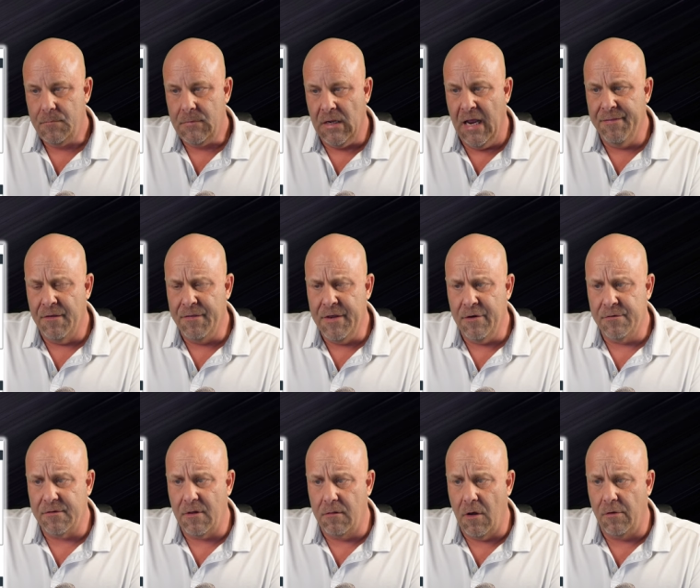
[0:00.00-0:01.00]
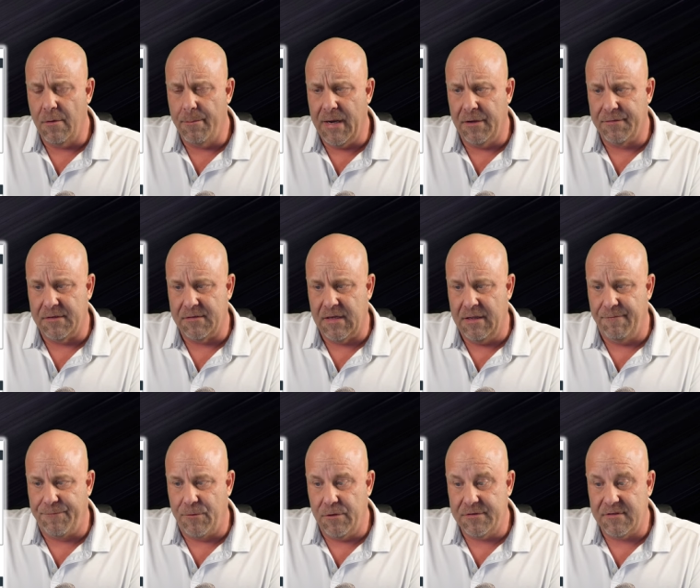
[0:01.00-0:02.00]
And then here's the loan amount that in
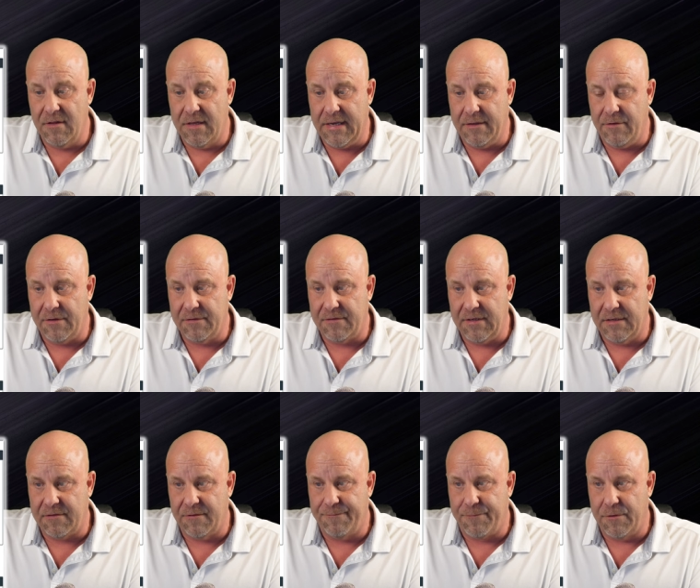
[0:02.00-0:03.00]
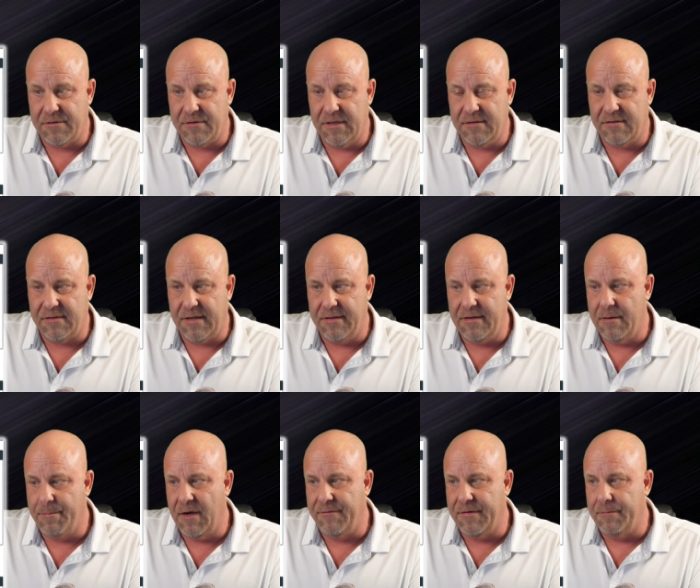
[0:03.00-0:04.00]
first lien, you can see it's in first lien sitting
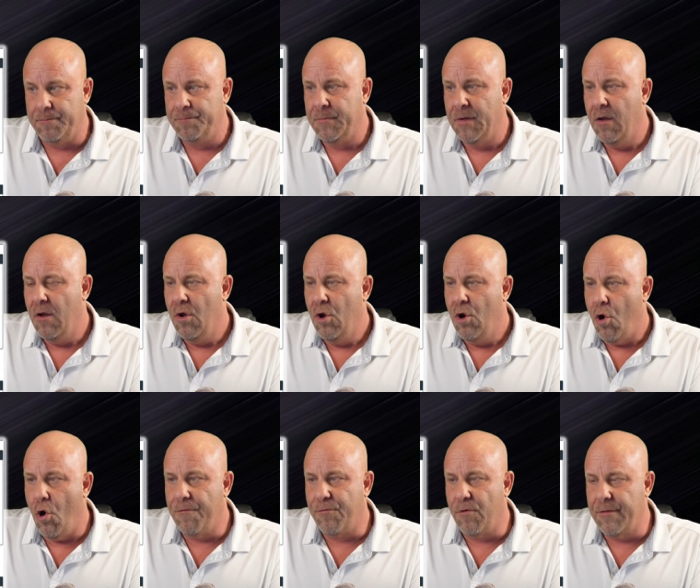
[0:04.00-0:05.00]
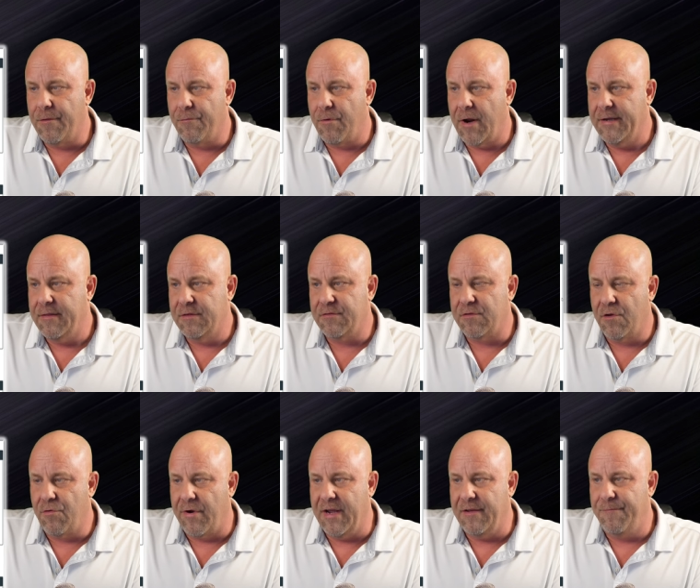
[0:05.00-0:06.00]
above it. Over on the right is the
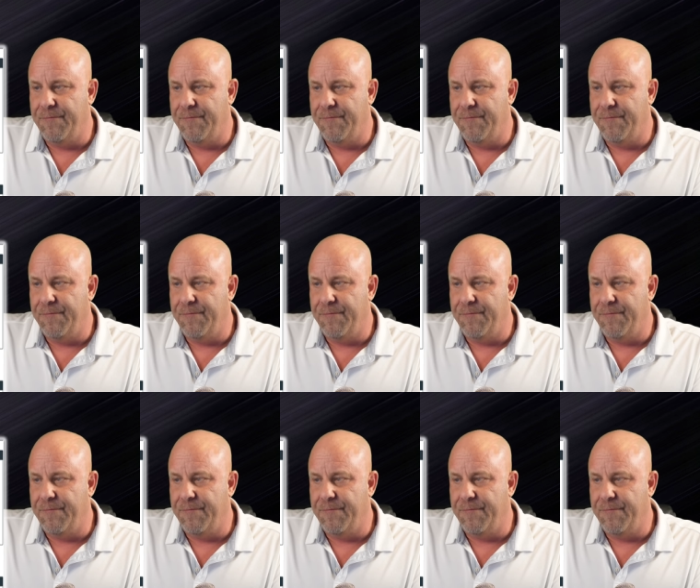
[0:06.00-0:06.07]
grade